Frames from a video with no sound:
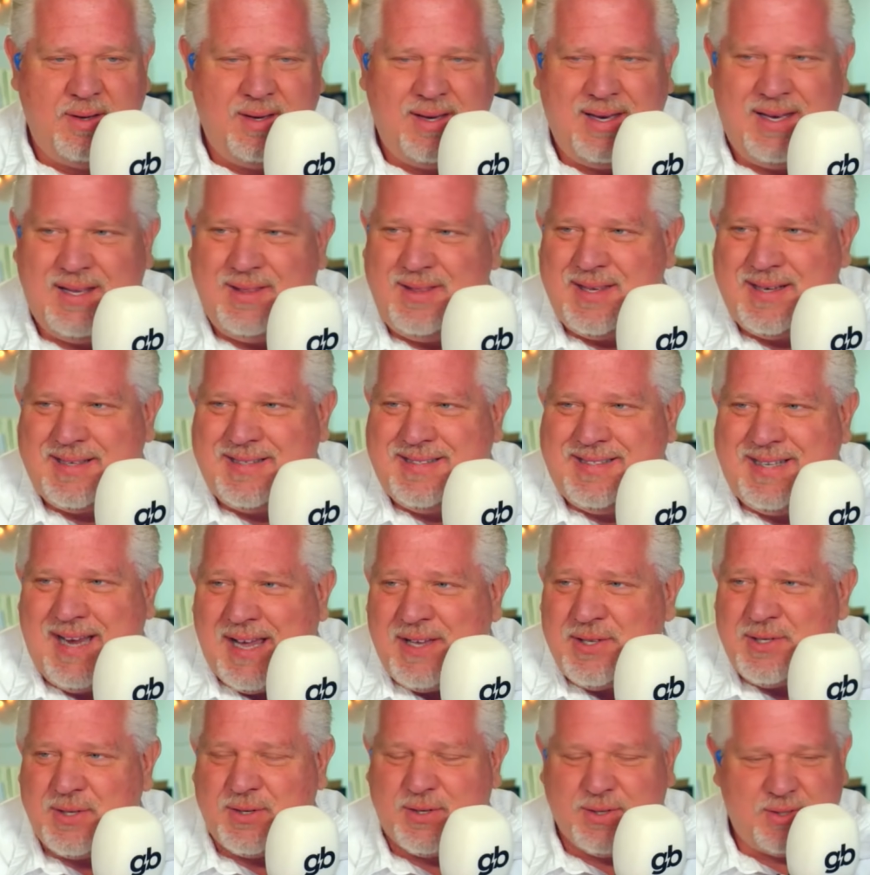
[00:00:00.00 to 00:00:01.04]
In the
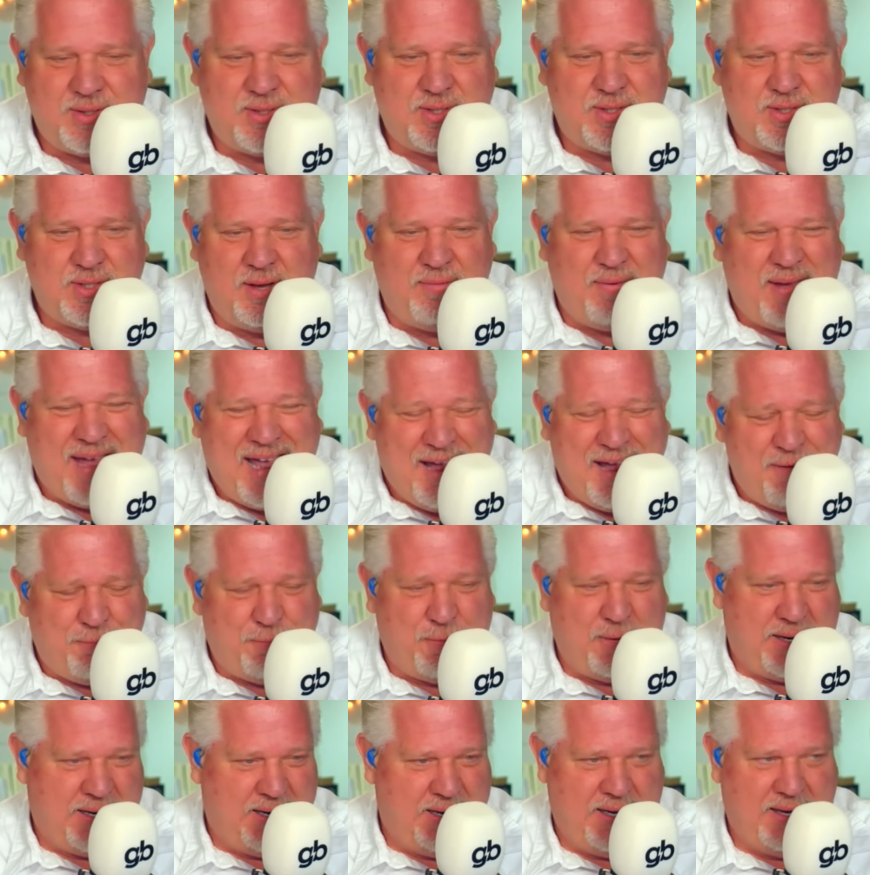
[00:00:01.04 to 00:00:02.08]
deserts of
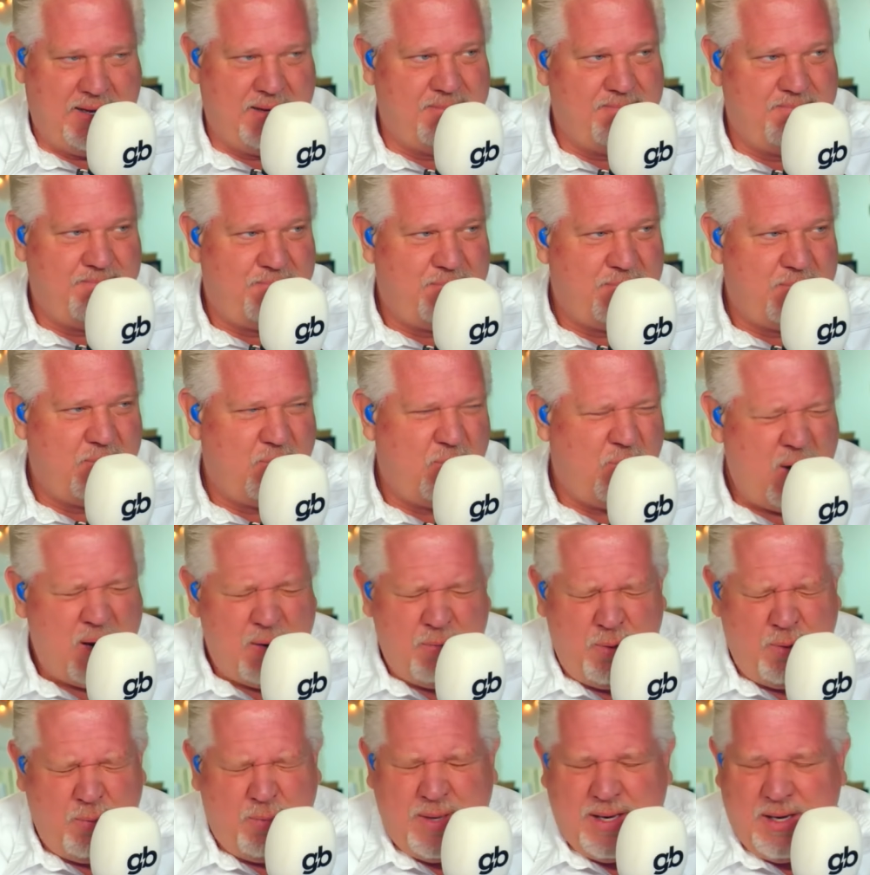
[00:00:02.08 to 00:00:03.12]
Africa. Why
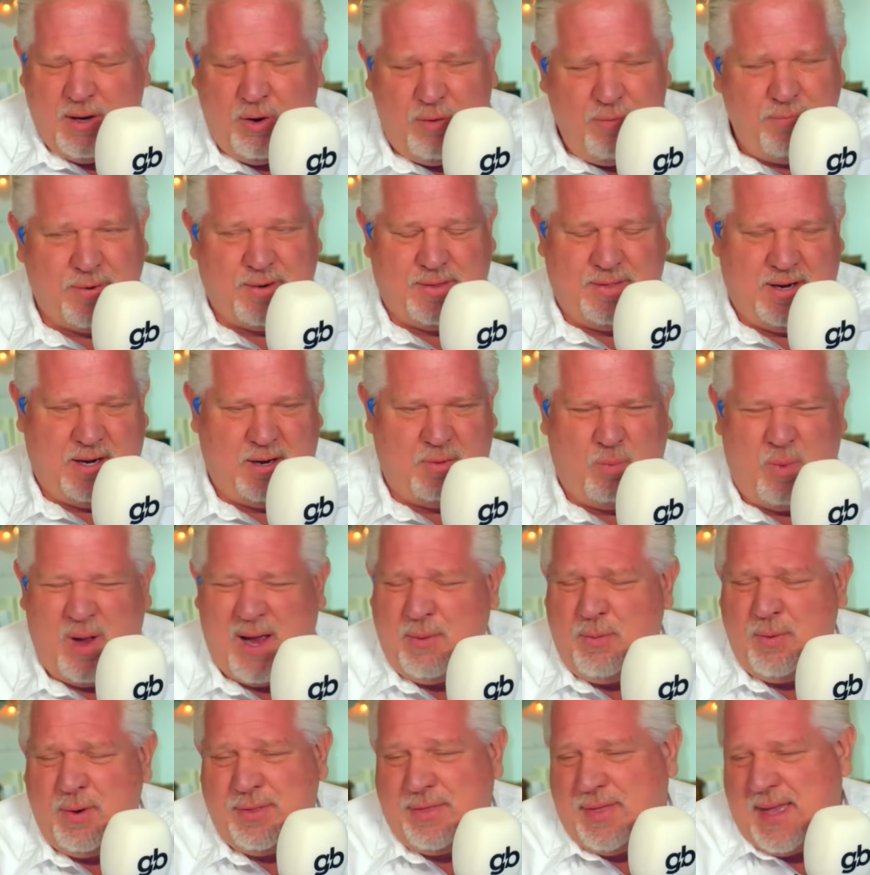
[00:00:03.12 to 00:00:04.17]
were we over there? Why
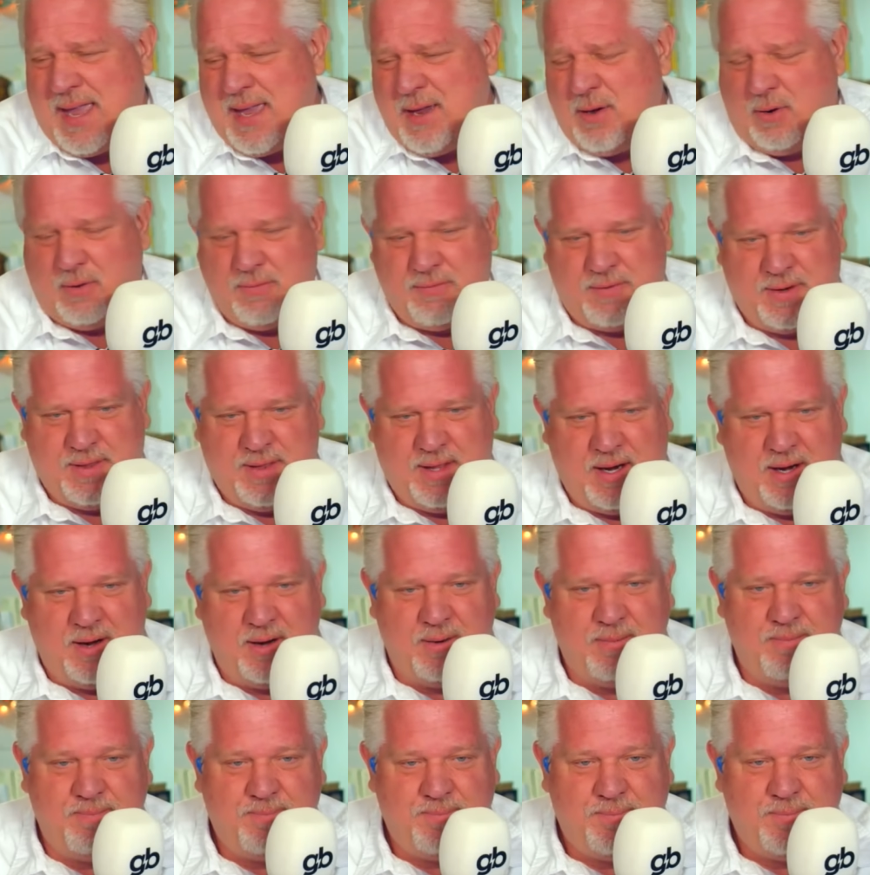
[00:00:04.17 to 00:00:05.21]
were they over
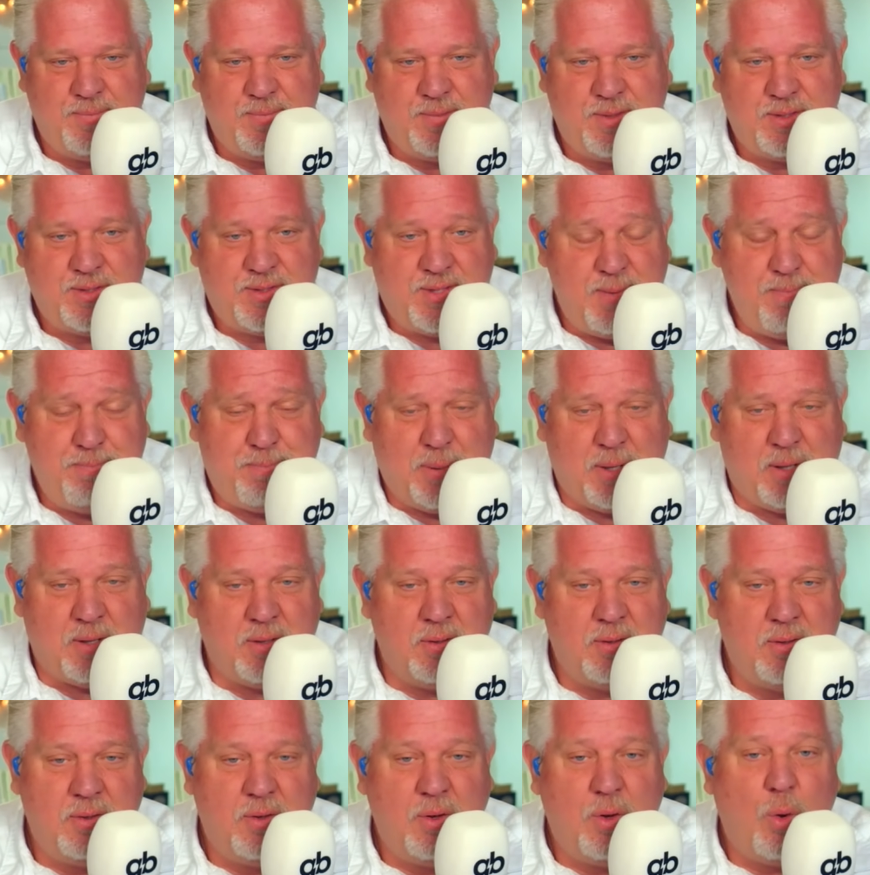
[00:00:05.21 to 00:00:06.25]
there? Simple
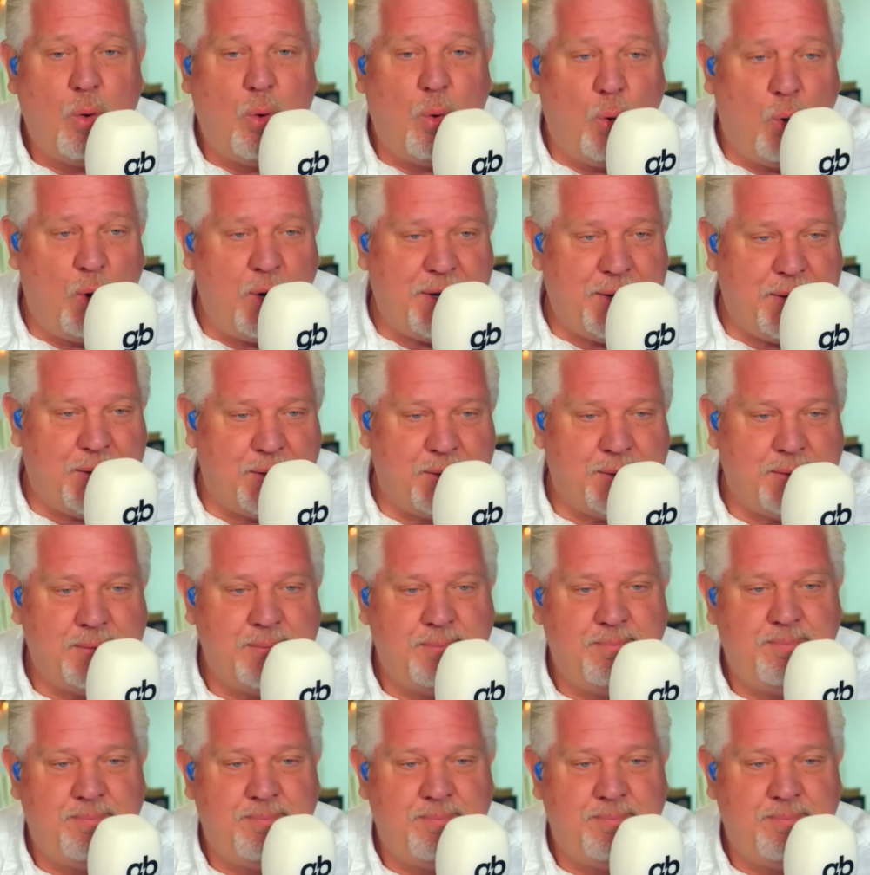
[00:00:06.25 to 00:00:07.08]
oil.